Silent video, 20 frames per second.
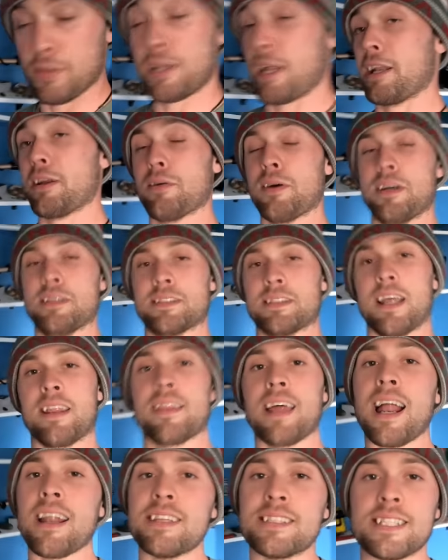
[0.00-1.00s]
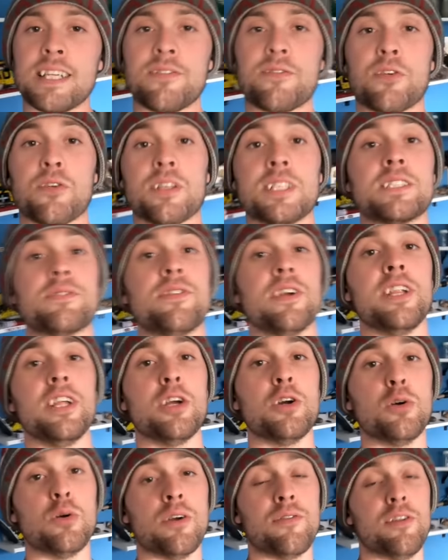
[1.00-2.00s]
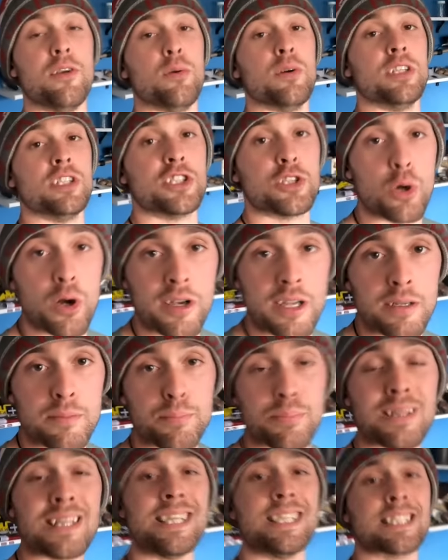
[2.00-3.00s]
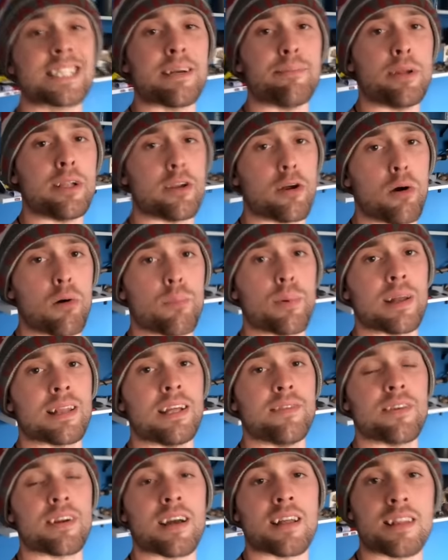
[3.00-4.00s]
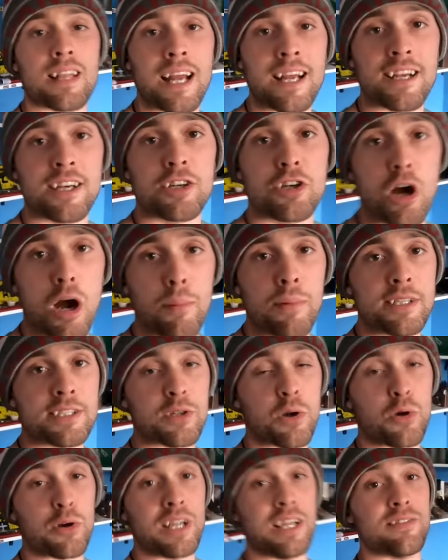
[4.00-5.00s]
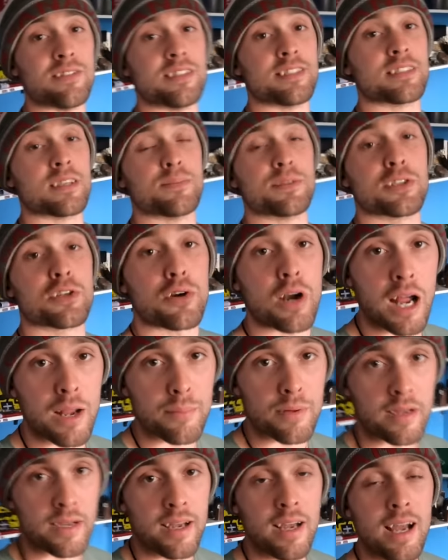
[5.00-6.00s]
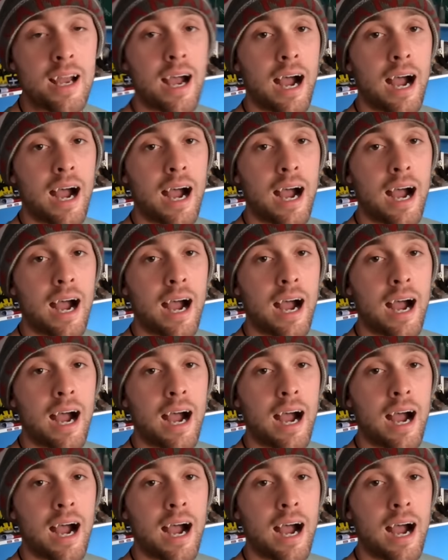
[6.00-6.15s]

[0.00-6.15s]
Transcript: But anyways, that is it for this video. If you enjoyed it, please let me know by leaving a like, comment, or even subscribing.